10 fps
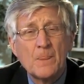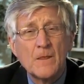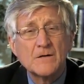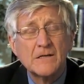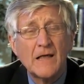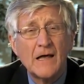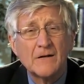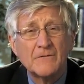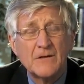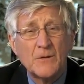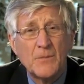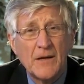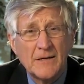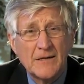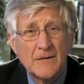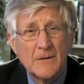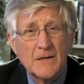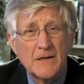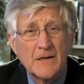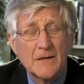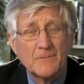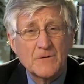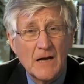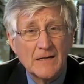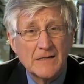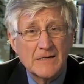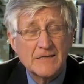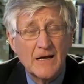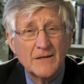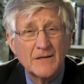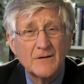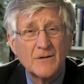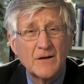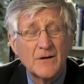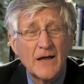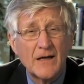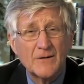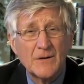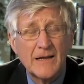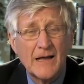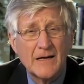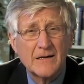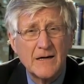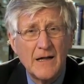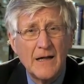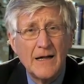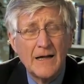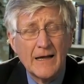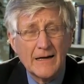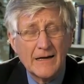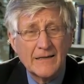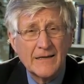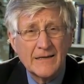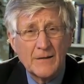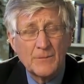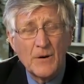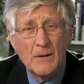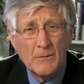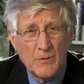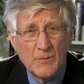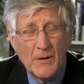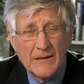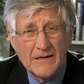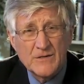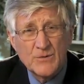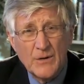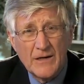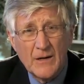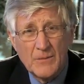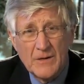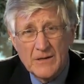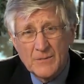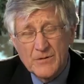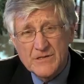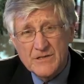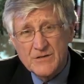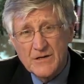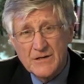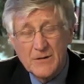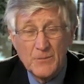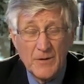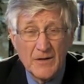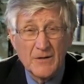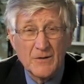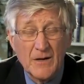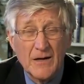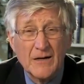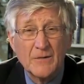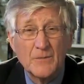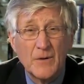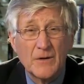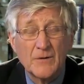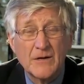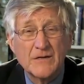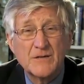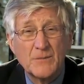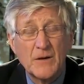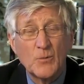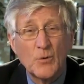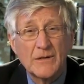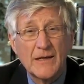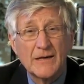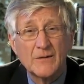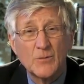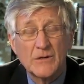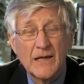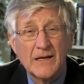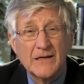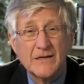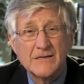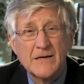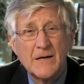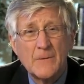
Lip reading: There's a lot of independent scientists out there that are gathering data, and I think that probably by next week I'll be in a position to better estimate what that is.